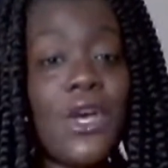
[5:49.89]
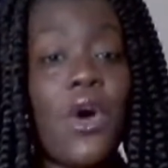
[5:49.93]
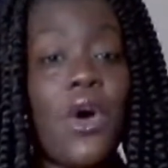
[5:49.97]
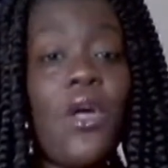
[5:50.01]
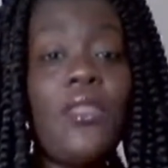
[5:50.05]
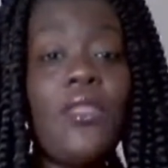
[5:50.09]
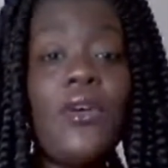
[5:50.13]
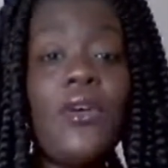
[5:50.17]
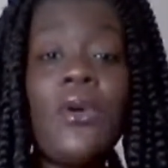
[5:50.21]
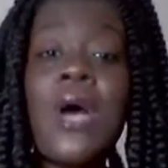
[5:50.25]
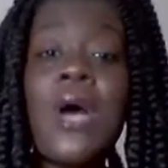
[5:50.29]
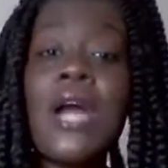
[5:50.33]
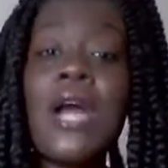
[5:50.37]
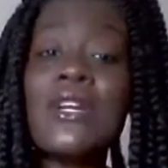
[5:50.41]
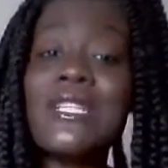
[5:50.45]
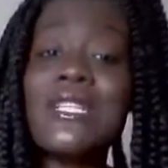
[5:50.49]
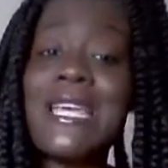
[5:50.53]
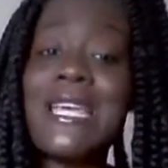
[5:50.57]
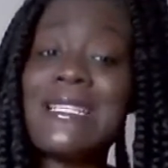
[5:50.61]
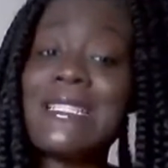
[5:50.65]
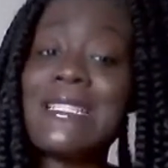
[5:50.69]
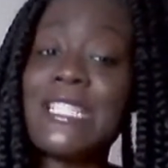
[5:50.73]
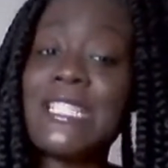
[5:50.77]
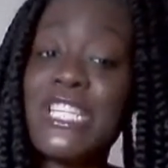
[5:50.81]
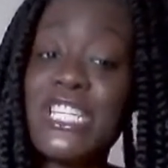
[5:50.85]
Although our
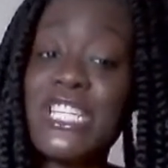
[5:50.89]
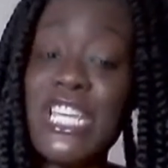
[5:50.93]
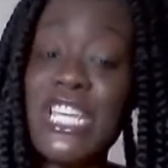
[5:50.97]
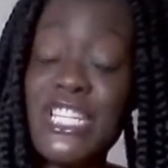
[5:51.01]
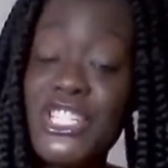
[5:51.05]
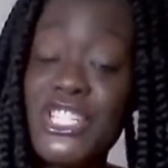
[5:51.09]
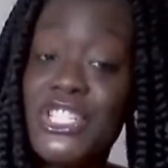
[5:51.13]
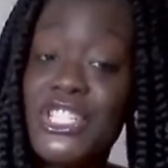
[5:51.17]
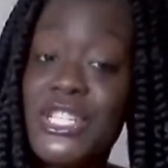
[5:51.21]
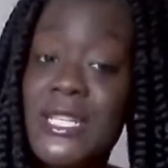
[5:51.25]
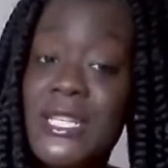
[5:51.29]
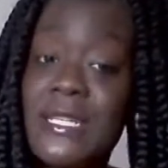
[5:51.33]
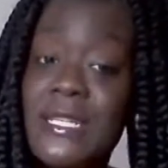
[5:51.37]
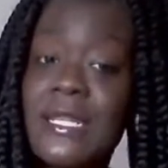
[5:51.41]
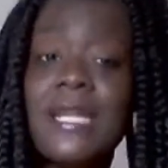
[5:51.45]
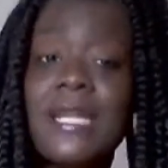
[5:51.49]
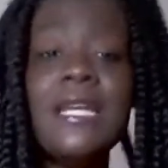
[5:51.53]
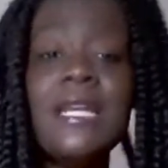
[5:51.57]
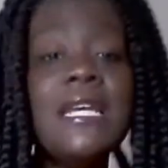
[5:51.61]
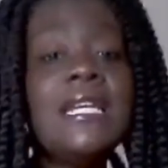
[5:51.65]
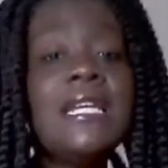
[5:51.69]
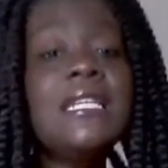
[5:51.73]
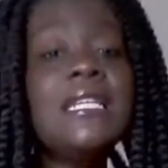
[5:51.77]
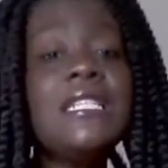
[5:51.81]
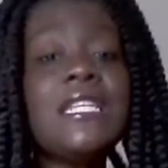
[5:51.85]
destination
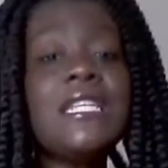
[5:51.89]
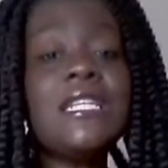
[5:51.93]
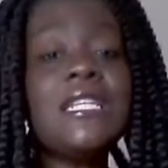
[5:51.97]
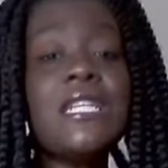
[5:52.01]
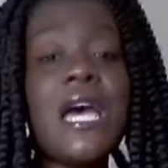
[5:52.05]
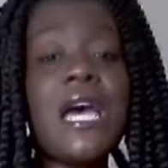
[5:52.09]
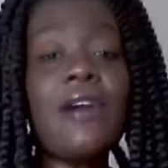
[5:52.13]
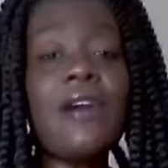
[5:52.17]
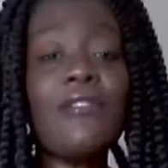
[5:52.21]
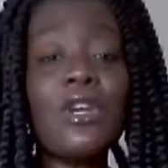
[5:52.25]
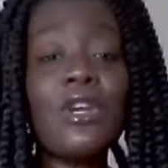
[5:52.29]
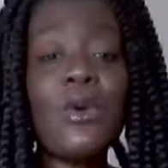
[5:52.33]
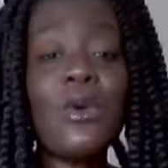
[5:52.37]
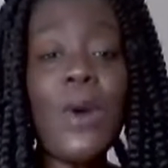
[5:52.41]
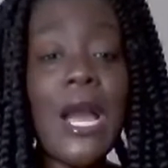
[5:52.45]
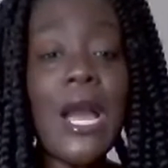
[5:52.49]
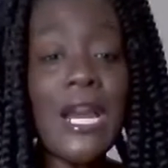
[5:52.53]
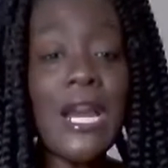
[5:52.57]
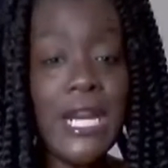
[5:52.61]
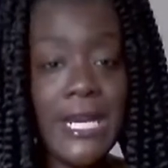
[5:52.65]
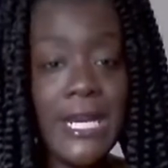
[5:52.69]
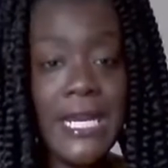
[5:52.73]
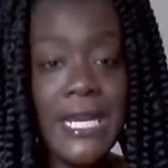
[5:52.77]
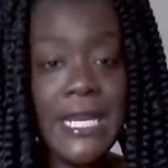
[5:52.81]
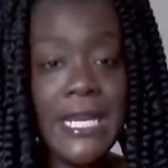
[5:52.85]
did not
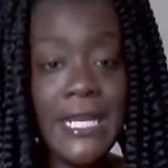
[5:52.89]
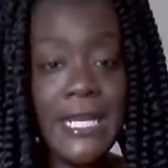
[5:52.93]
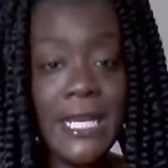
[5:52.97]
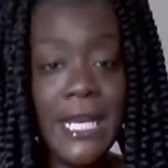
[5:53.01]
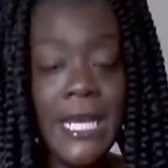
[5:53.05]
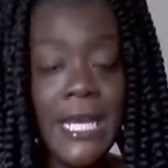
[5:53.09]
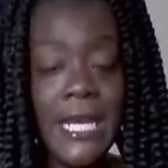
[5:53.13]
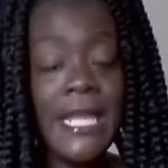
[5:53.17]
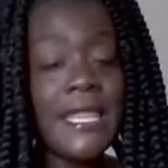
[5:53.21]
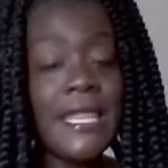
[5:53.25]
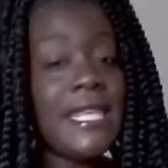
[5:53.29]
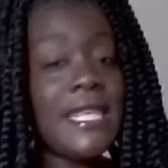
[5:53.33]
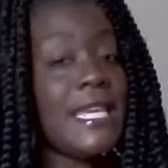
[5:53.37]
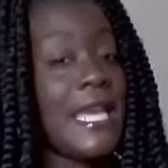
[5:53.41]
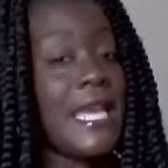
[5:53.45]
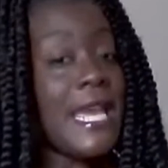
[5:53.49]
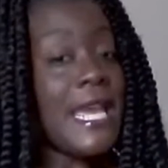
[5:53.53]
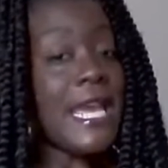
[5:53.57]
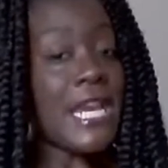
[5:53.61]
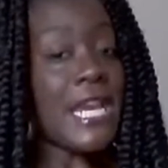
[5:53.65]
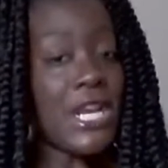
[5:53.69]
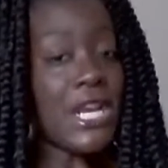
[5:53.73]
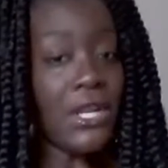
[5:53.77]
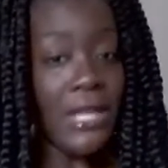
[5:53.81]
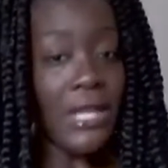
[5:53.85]
require it, the
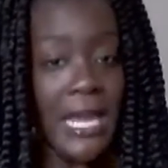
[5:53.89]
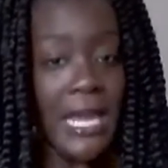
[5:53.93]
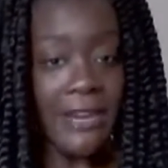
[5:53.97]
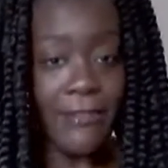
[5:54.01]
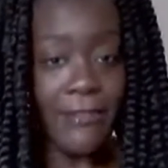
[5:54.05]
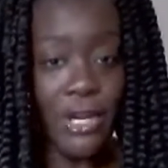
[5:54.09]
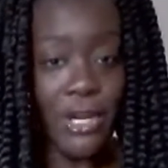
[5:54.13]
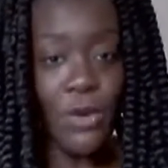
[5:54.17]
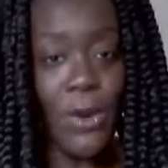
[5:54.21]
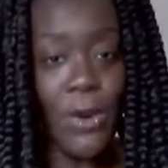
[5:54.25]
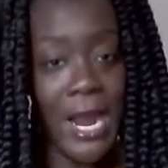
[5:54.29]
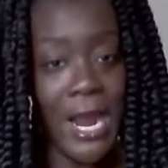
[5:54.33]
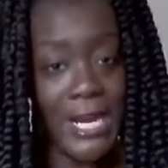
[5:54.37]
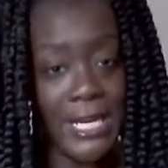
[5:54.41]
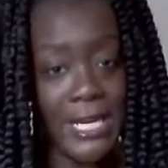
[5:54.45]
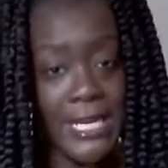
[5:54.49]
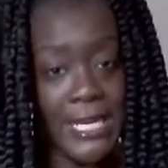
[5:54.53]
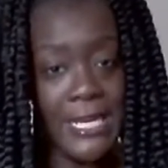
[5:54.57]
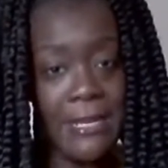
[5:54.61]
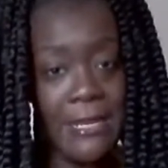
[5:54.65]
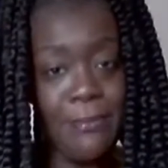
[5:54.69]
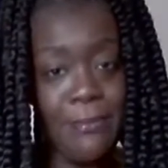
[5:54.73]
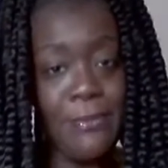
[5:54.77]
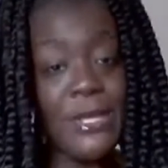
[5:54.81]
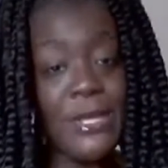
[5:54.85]
airline
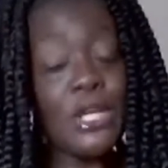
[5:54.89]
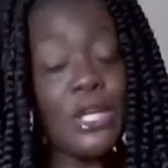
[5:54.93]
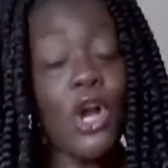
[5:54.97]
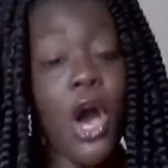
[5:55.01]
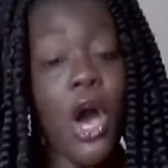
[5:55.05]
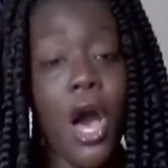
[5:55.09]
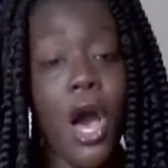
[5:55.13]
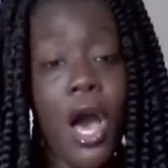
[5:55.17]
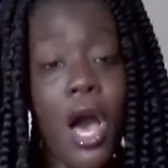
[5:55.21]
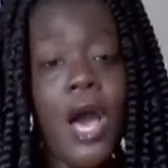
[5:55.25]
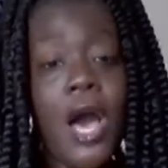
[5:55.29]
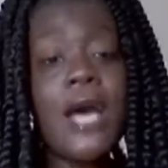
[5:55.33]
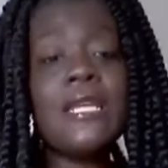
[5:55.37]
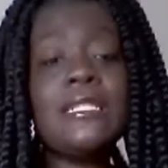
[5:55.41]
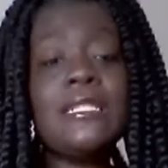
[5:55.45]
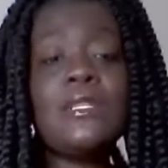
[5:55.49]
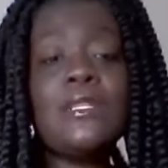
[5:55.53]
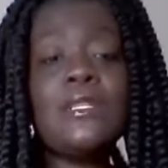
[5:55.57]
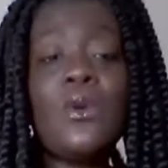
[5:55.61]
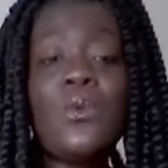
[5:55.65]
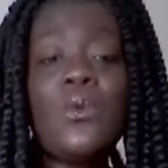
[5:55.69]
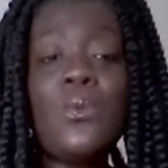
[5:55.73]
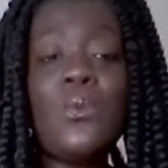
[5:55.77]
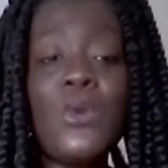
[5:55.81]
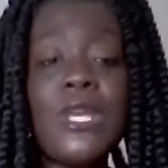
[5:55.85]
required it because
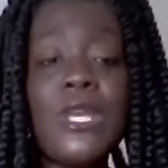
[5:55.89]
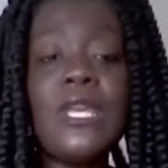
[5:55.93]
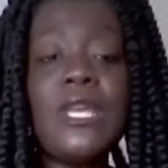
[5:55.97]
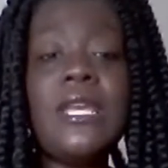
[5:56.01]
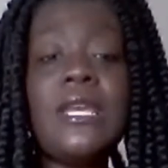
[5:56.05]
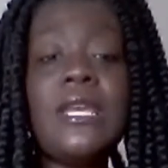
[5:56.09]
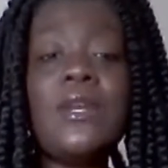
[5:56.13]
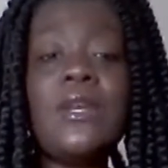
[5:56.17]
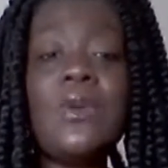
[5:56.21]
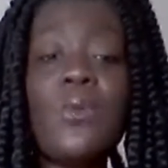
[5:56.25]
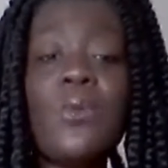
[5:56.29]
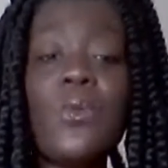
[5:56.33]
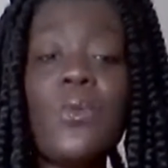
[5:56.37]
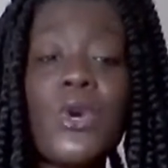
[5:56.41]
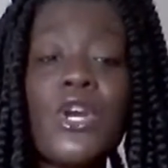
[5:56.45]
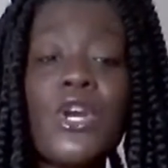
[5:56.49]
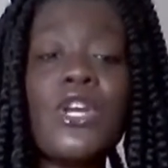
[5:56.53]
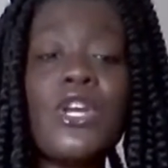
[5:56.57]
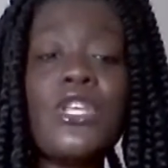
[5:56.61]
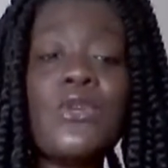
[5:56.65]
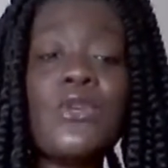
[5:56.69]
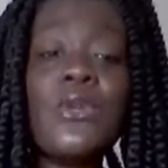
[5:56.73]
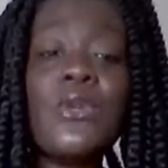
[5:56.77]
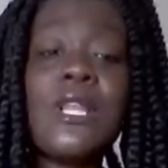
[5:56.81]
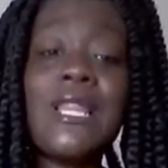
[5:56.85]
we
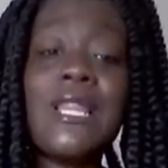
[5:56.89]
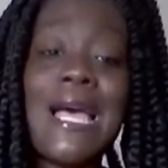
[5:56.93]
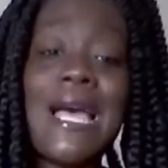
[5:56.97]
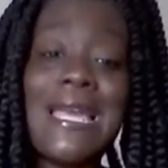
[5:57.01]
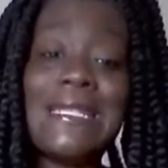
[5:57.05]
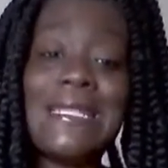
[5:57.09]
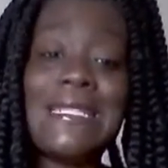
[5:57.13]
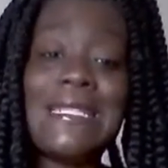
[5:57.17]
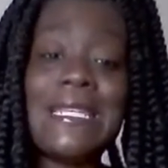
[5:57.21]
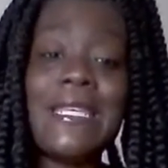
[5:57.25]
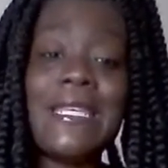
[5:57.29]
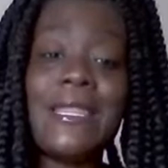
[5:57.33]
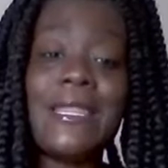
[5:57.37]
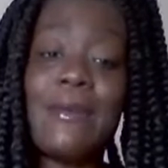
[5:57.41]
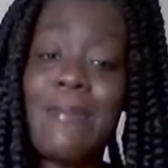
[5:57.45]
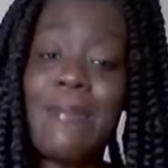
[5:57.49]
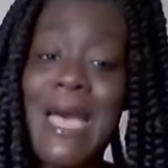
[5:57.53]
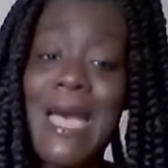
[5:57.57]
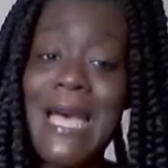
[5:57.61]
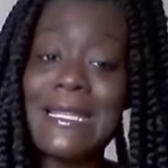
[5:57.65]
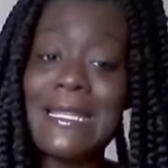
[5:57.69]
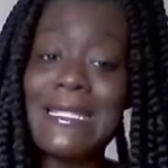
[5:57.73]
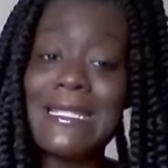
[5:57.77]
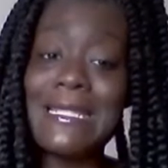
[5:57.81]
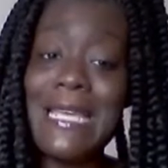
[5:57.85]
were utilizing the
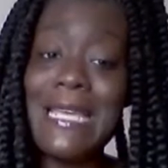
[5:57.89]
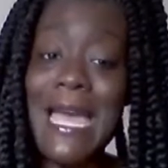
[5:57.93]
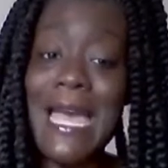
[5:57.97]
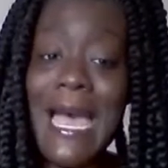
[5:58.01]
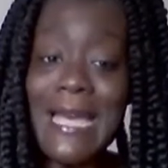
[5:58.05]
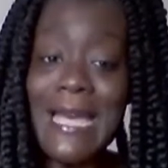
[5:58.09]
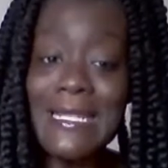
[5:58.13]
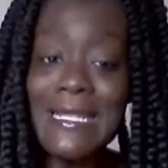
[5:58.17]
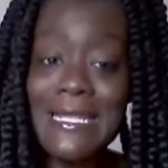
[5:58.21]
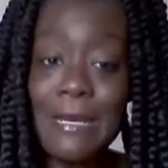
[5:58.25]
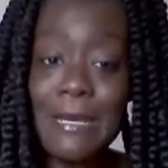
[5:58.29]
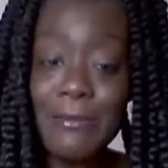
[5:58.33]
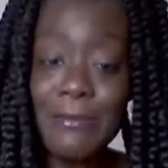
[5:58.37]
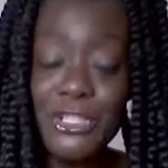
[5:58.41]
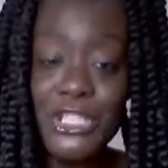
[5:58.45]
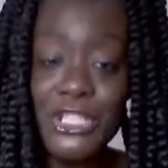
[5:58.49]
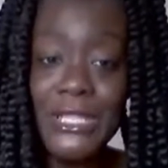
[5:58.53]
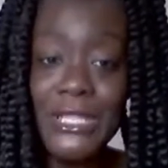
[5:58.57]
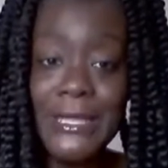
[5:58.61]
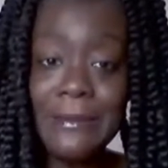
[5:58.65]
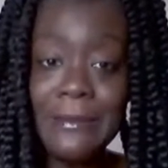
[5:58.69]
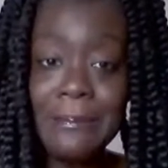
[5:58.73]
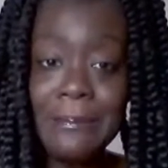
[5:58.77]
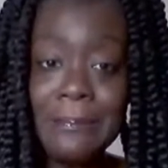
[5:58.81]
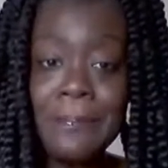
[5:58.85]
mask
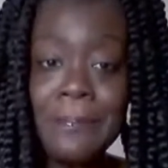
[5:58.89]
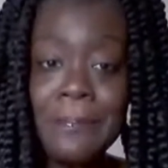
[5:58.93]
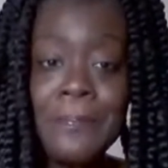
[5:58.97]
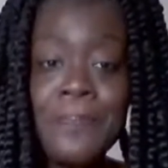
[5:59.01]
exemption.